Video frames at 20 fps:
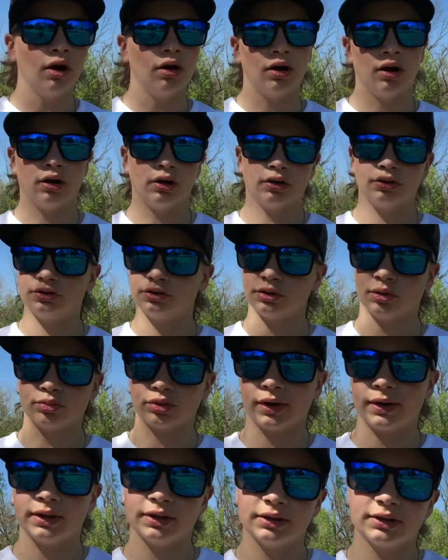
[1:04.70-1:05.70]
I'll jump
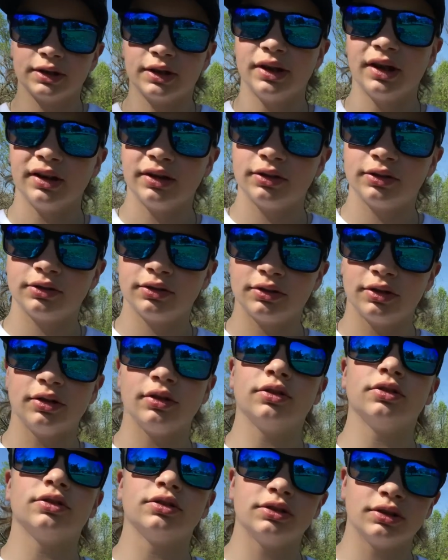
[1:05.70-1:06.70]
right into it.
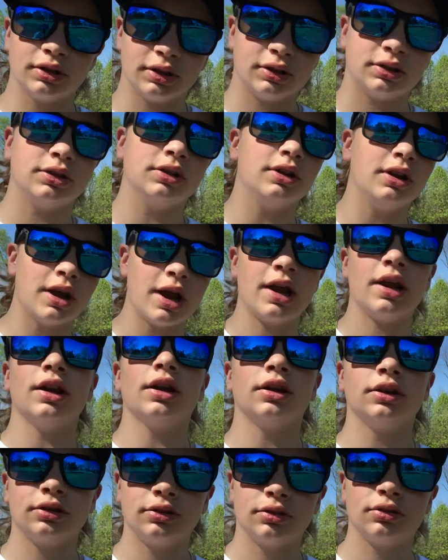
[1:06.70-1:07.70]
And today,
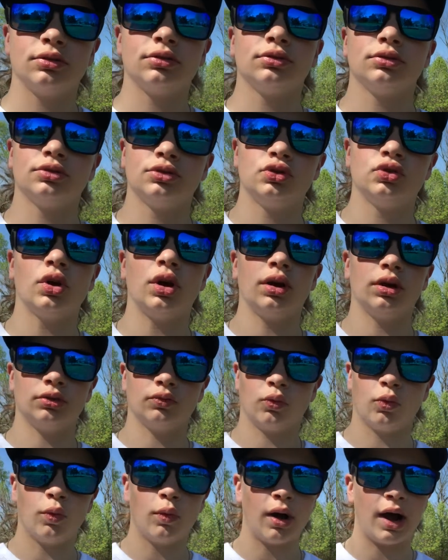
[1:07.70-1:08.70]

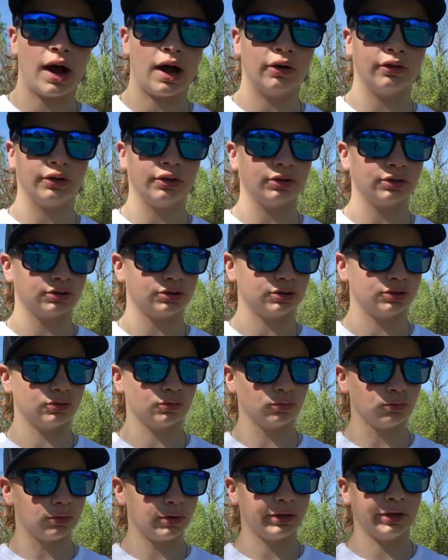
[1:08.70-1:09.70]
wow, English is
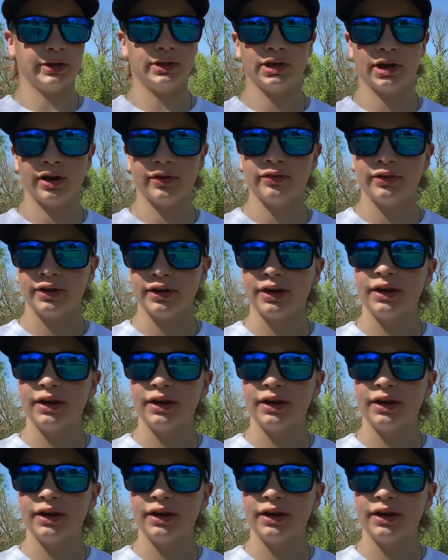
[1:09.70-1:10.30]
really tough.